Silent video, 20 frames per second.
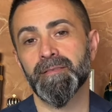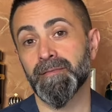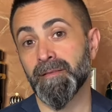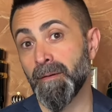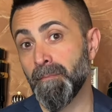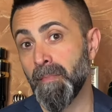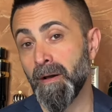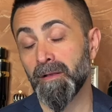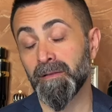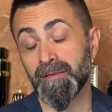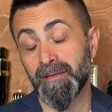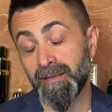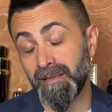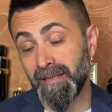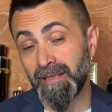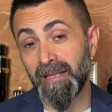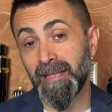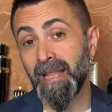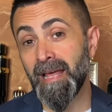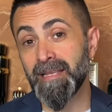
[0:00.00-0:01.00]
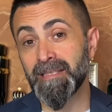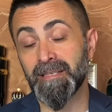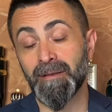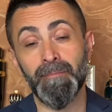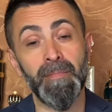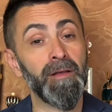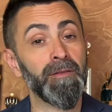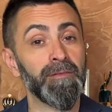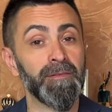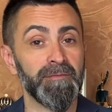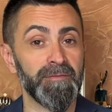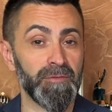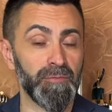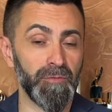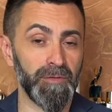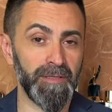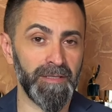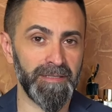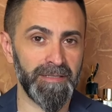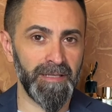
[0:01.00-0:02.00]
the, the nice amount of
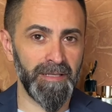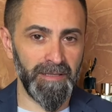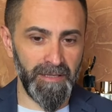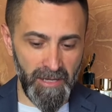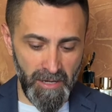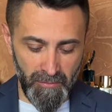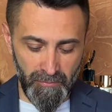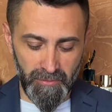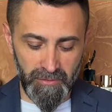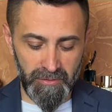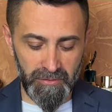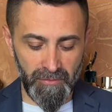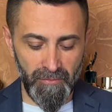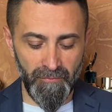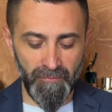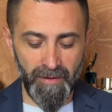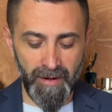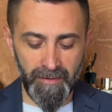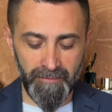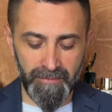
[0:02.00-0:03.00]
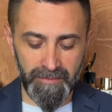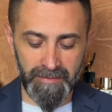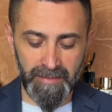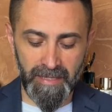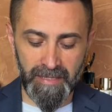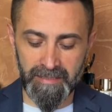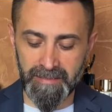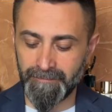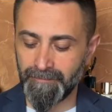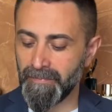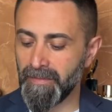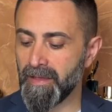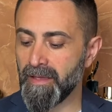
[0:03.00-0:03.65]
sweetness that the original fragrance has.